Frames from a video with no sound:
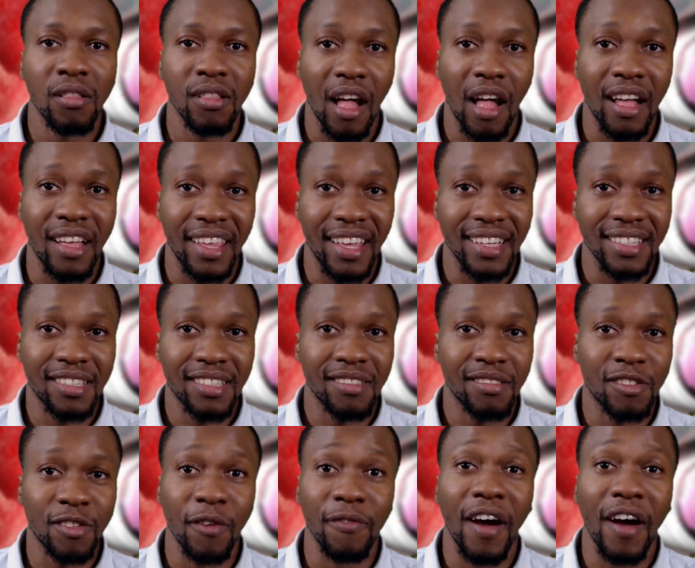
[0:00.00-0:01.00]
I guess,
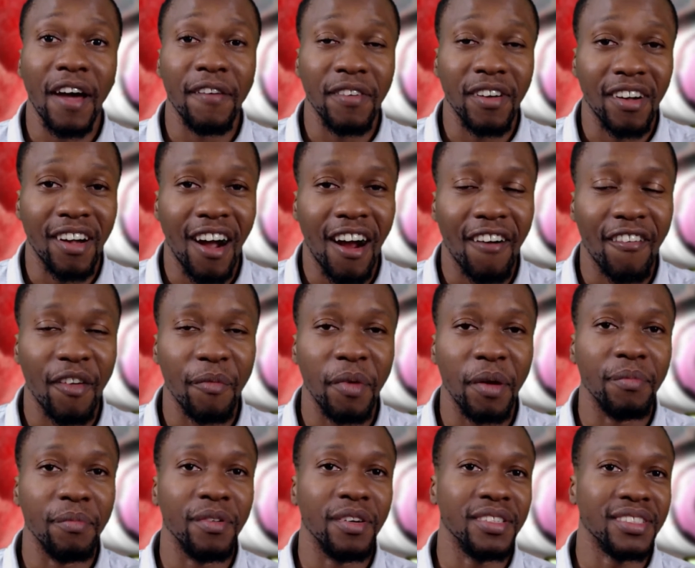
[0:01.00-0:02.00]
surviving Kara
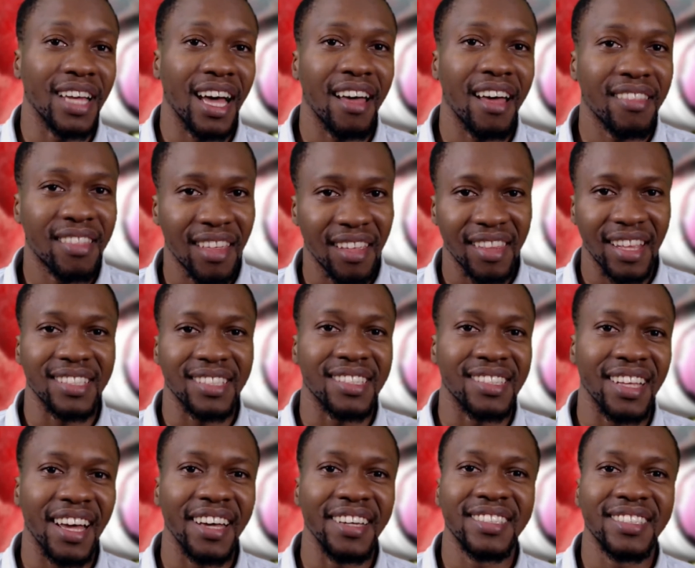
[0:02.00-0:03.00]
members, I think that's
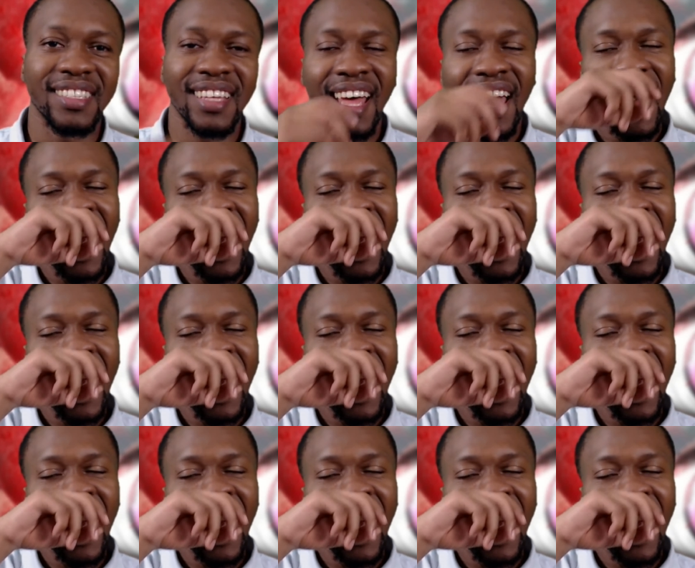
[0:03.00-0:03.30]
nice.